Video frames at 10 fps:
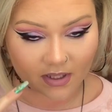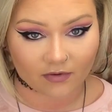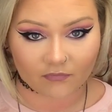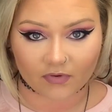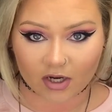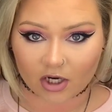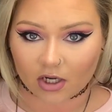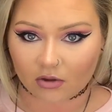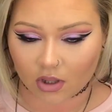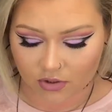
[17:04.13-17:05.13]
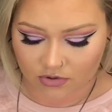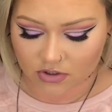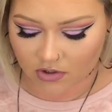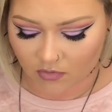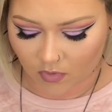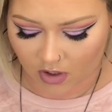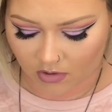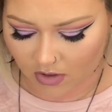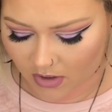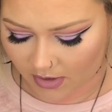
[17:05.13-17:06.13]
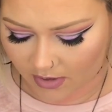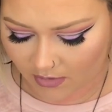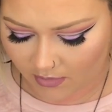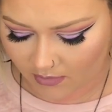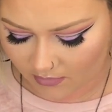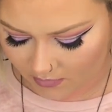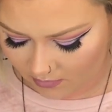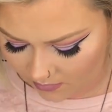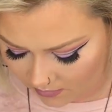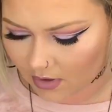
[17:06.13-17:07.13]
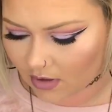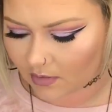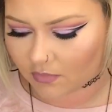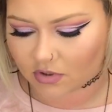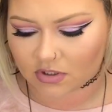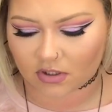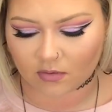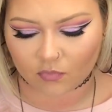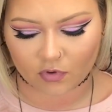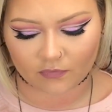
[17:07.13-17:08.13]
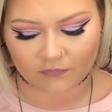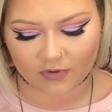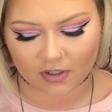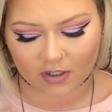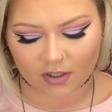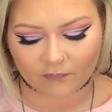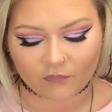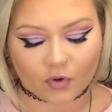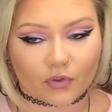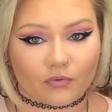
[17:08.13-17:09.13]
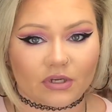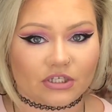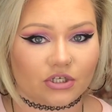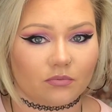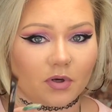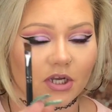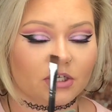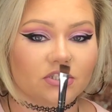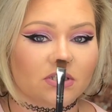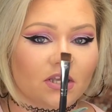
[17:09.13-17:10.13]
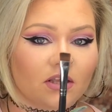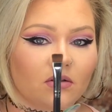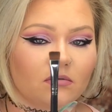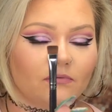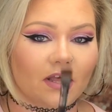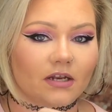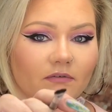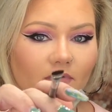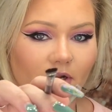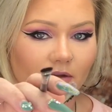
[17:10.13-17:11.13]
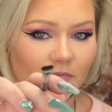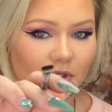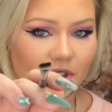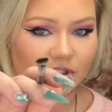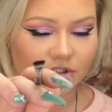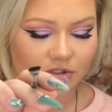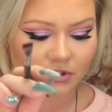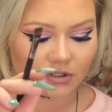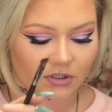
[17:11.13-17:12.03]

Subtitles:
it like very close to the waterline. And I'm using the Morphe M432 brush. It's like a little flat definer brush.